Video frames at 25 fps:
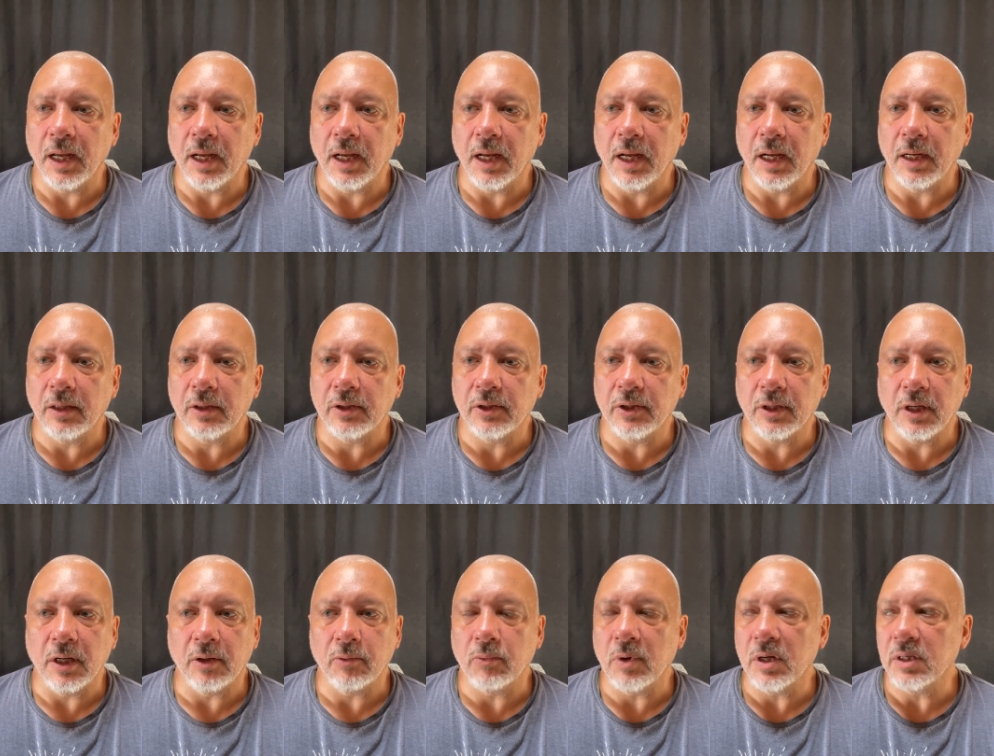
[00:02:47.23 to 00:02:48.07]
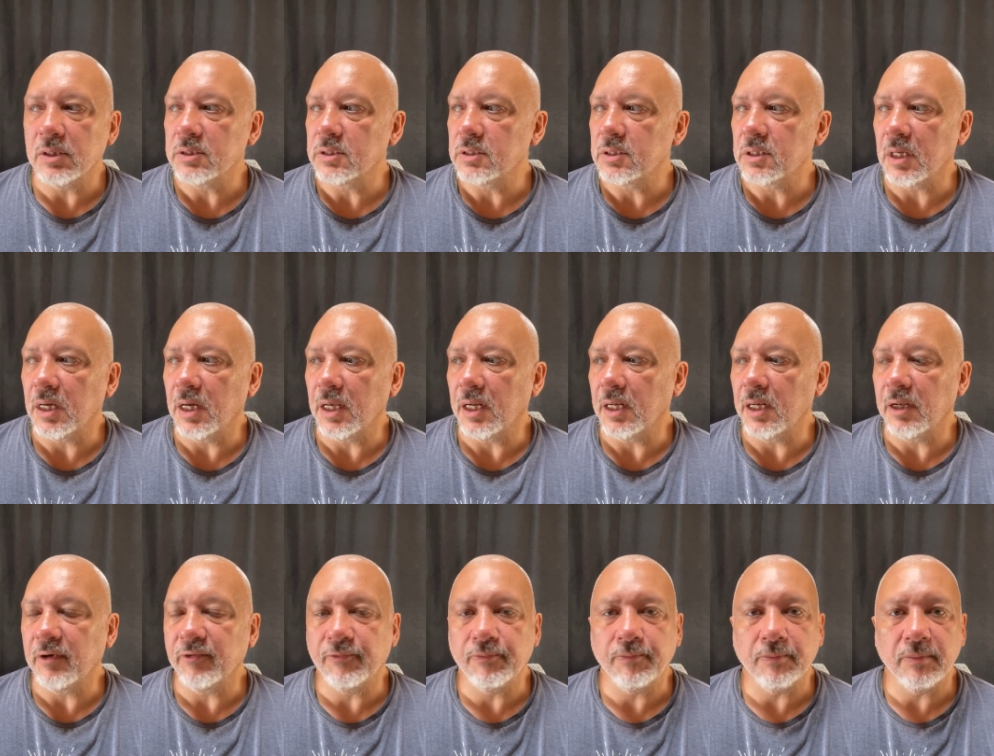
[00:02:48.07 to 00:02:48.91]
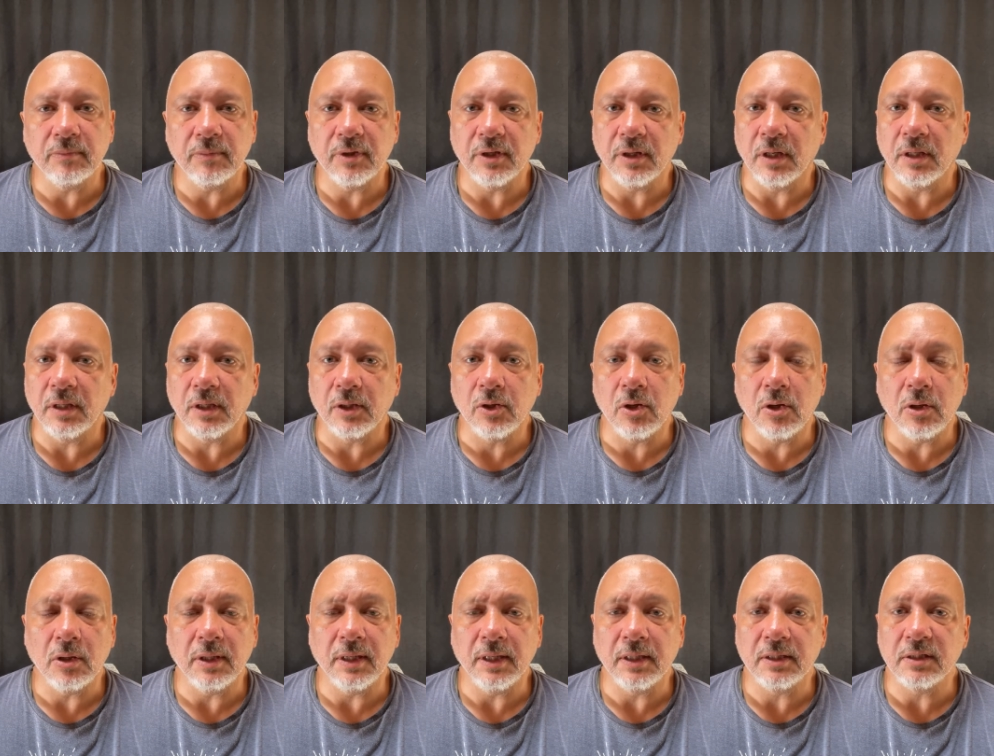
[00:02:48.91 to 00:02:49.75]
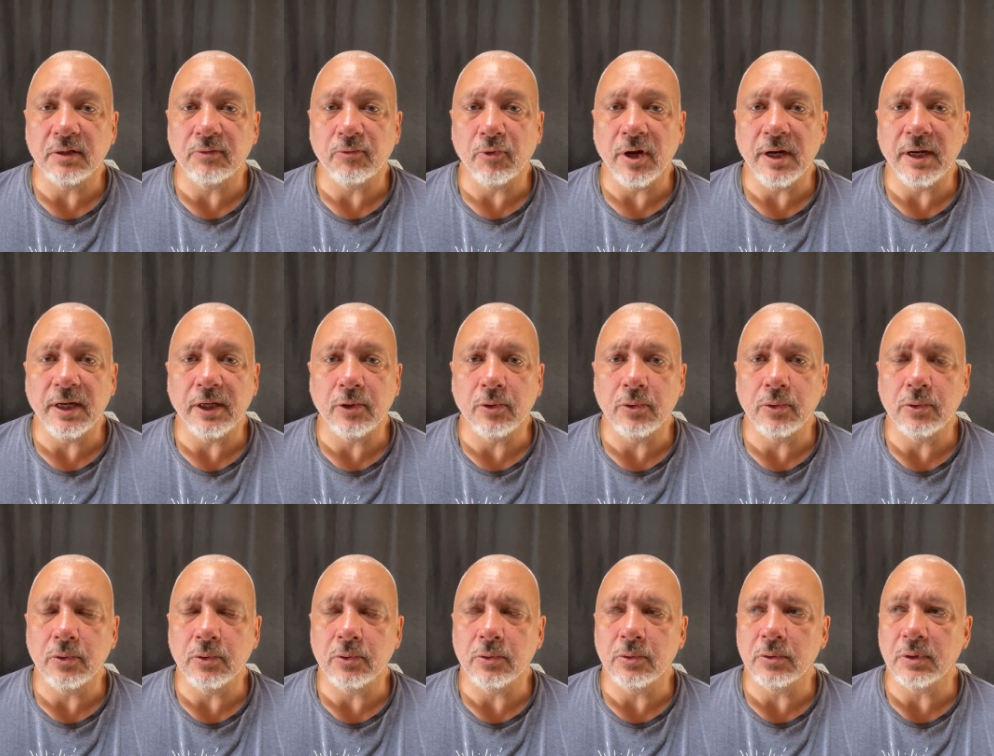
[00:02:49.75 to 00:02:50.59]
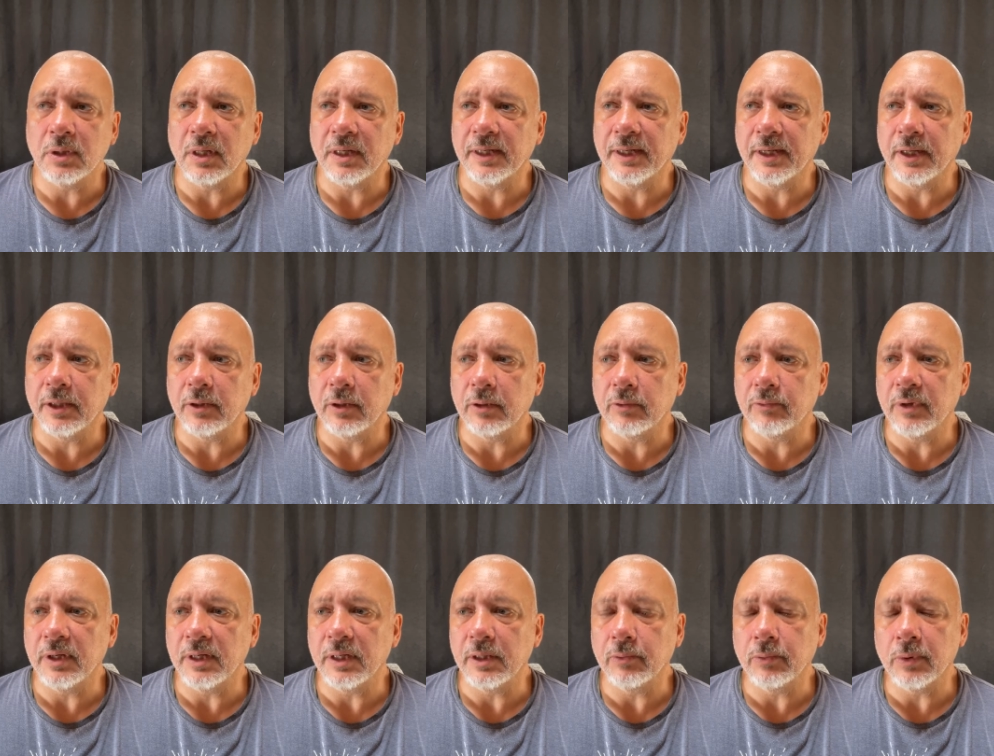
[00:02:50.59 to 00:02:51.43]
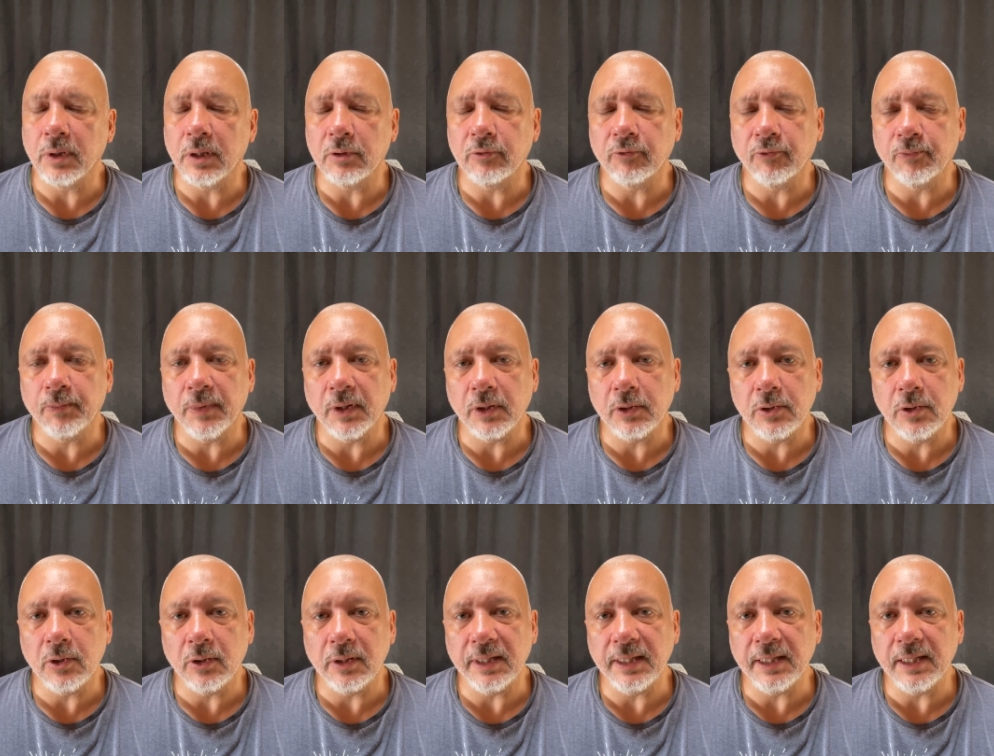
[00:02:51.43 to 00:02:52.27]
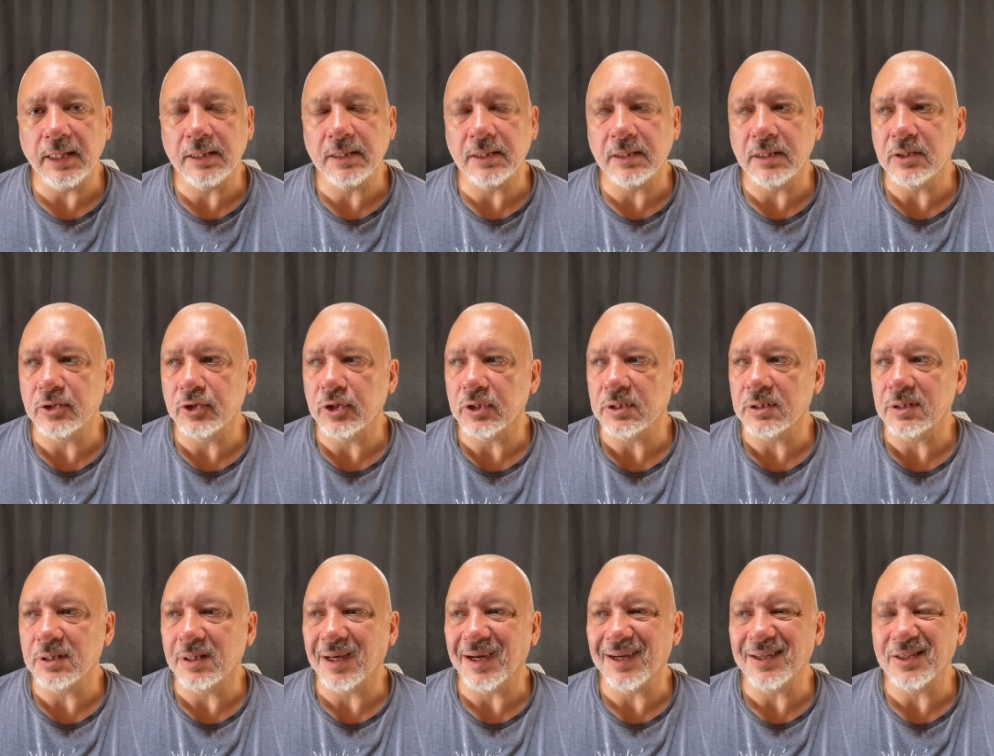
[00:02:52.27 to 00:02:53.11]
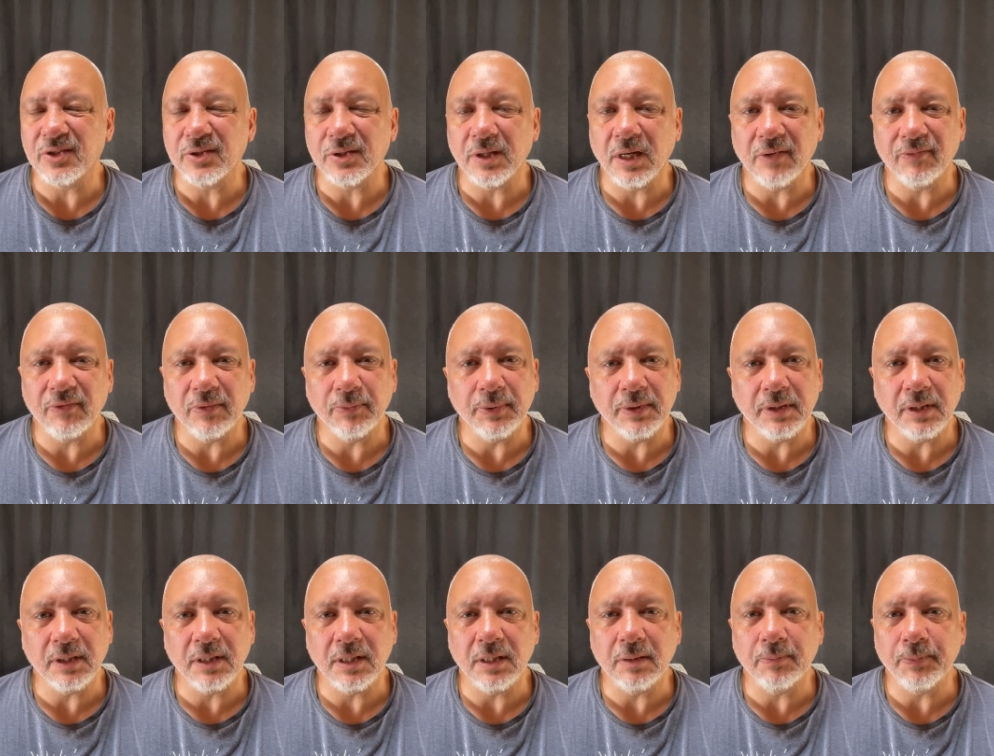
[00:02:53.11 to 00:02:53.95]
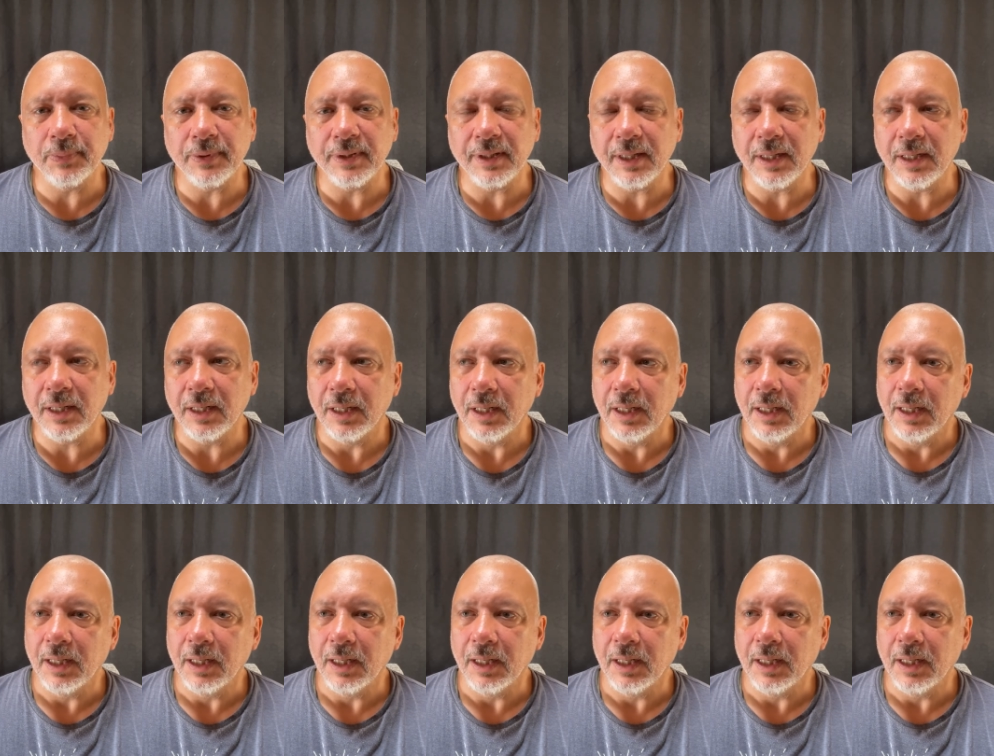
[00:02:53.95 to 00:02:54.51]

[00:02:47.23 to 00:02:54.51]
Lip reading: And, you know, whilst I love, you know, the colleagues are really cool, I get on really well with my colleagues and it's just nice to have a bit of company,